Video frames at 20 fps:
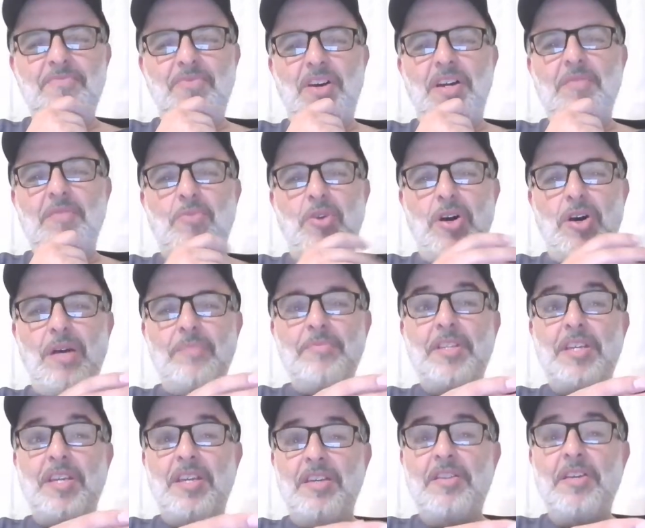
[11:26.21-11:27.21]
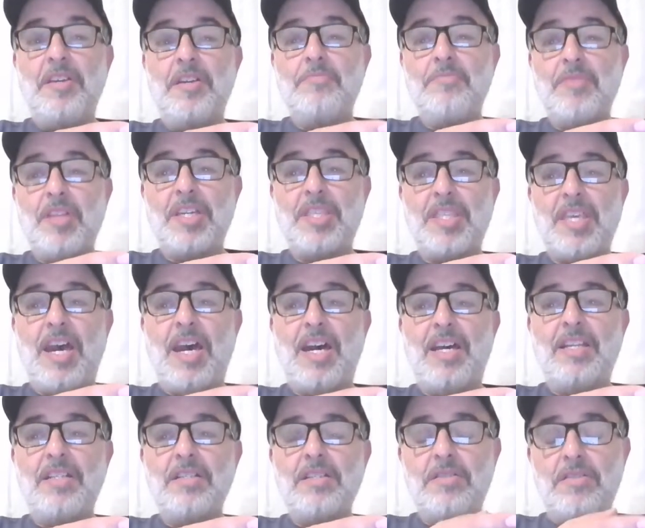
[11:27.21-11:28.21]
Muhammad hit him like
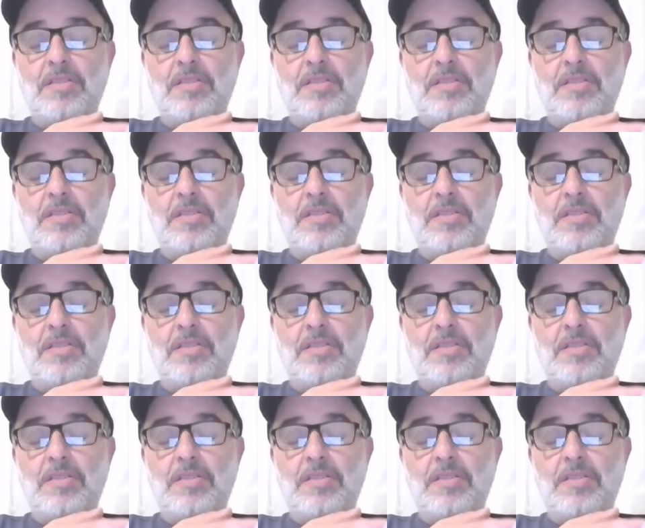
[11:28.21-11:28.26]
that?